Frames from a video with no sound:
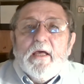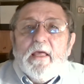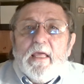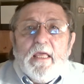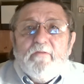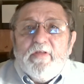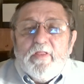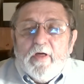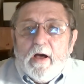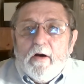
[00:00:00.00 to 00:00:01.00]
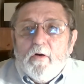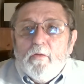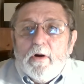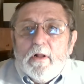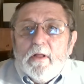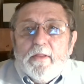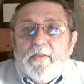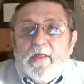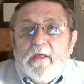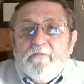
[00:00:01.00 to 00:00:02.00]
even though
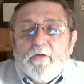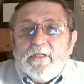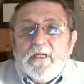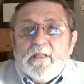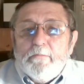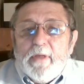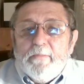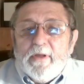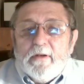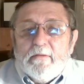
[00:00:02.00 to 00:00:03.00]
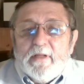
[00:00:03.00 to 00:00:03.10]
the 14th Amendment